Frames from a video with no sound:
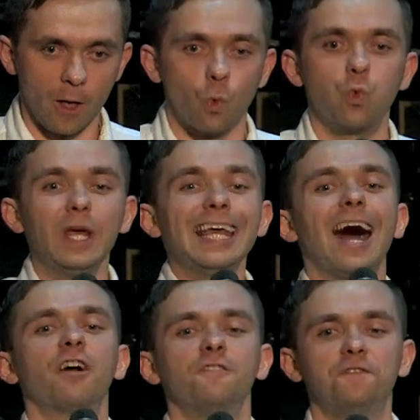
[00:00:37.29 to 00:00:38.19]
We
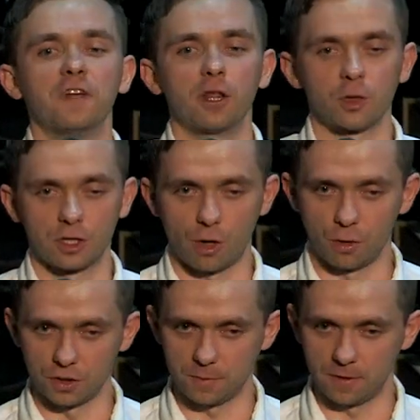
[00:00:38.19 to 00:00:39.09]
are filled with the
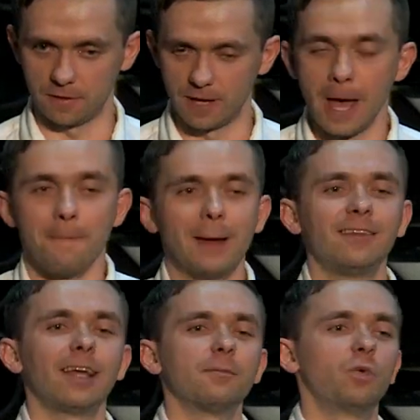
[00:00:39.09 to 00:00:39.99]
Holy Spirit. Many
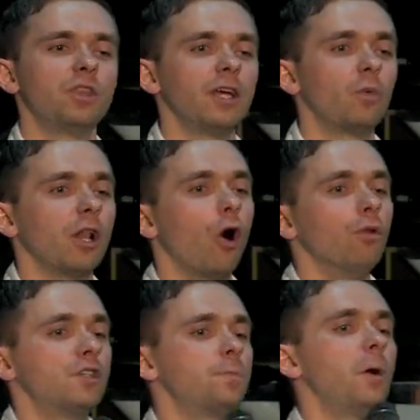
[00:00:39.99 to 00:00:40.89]
times we think, well,
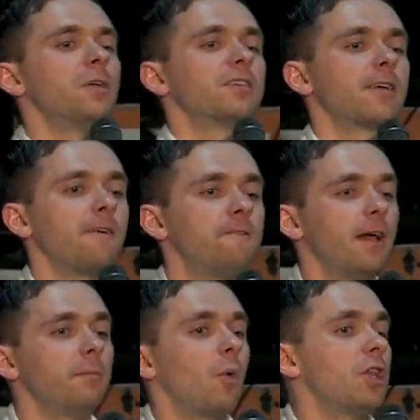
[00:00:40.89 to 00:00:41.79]
Holy Spirit is going to
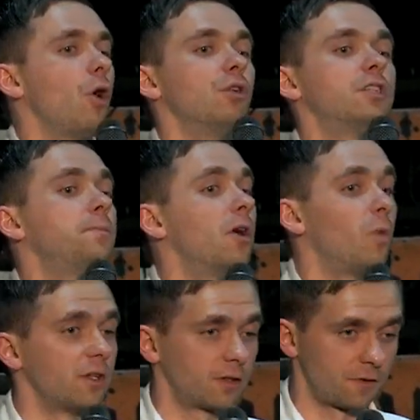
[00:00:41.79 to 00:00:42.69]
fill me when Holy Spirit
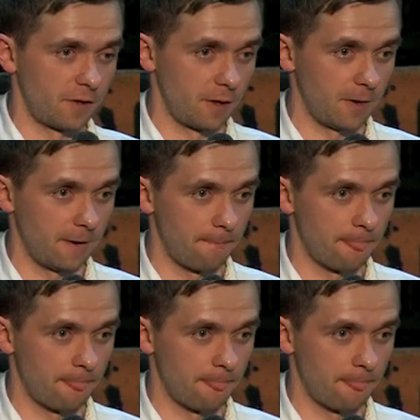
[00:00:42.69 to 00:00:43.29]
wants to fill me.